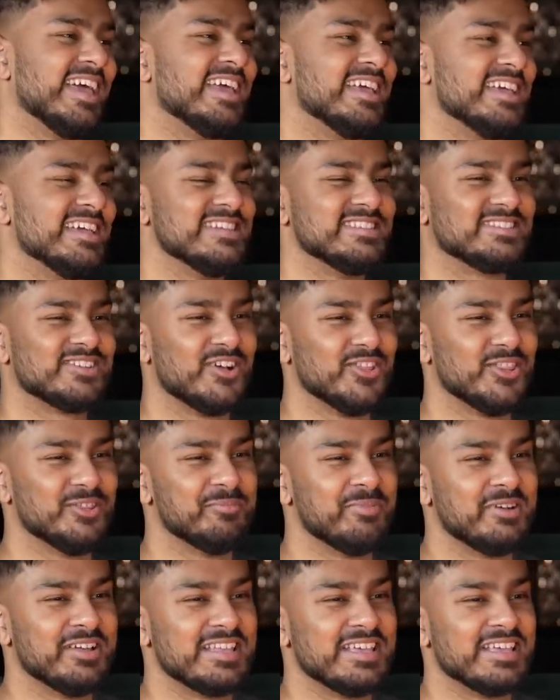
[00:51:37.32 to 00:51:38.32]
he has got the
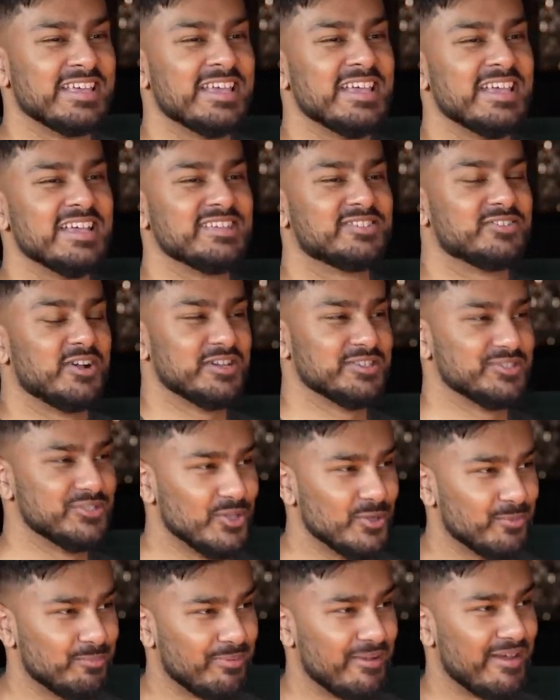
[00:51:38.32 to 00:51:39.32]
money. He can just he's live got happy.
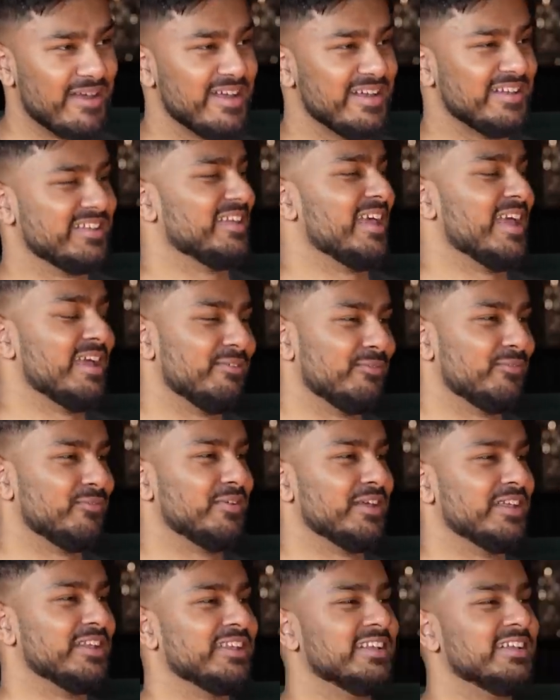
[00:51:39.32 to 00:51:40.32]
his new brand. yeah.
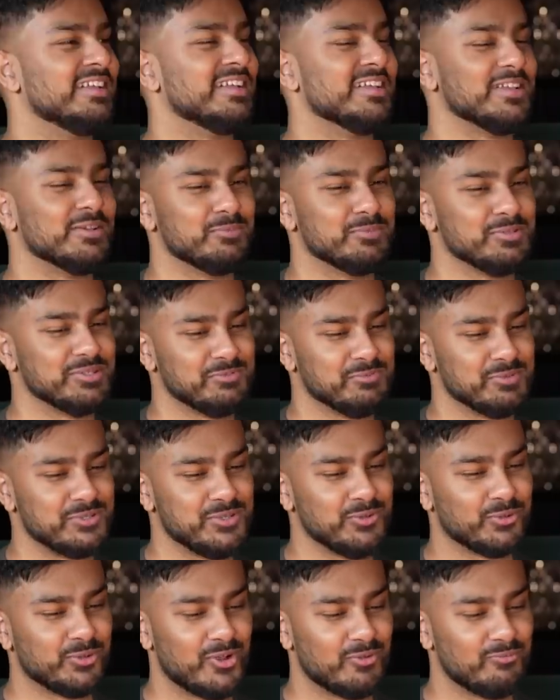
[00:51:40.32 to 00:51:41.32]
Everything. We, we
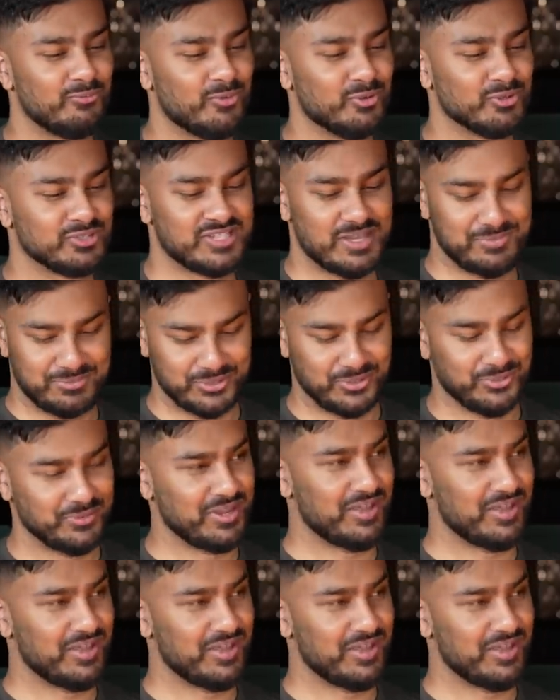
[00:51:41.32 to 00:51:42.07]
still got more steps to go